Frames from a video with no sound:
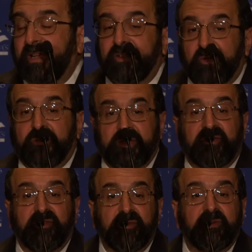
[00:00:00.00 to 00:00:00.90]
And those were the
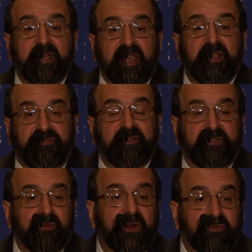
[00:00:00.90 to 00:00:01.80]
two
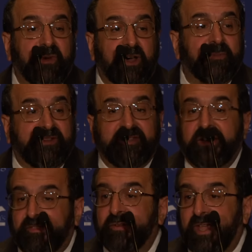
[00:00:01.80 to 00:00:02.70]
occasions in which Muhammad
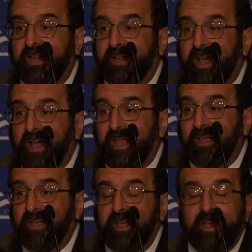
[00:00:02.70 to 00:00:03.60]
said it's okay to lie.
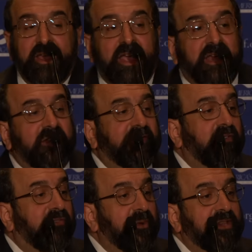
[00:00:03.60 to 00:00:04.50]
And it's
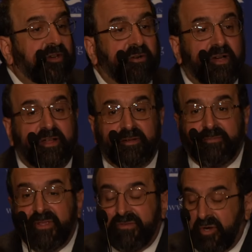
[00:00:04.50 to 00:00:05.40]
also in the Quran.
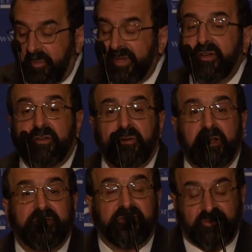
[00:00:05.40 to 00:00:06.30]
If you open your
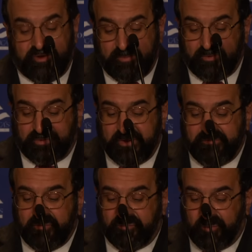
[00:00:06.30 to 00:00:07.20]
Qurans to chapter 3,
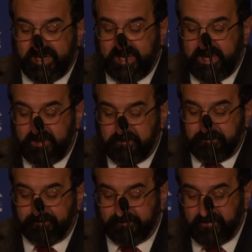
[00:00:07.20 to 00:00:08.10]
verse 28,
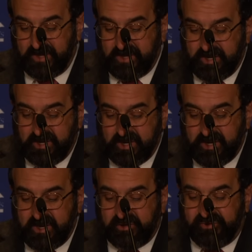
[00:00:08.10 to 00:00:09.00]

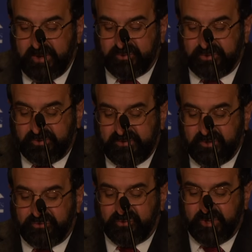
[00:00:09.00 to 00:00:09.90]
chapter 3,
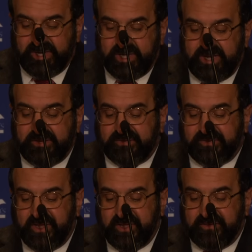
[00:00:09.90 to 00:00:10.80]
verse 28
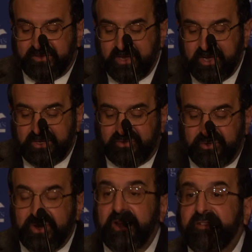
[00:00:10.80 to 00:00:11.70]
says,
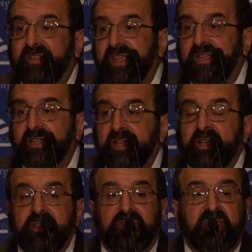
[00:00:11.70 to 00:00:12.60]
Do not take
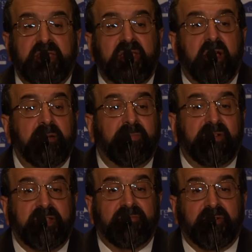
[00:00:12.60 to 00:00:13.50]
the
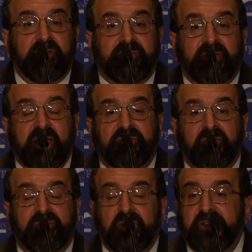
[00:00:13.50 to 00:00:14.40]
unbelievers as
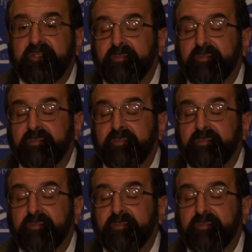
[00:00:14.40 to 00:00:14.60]
your friends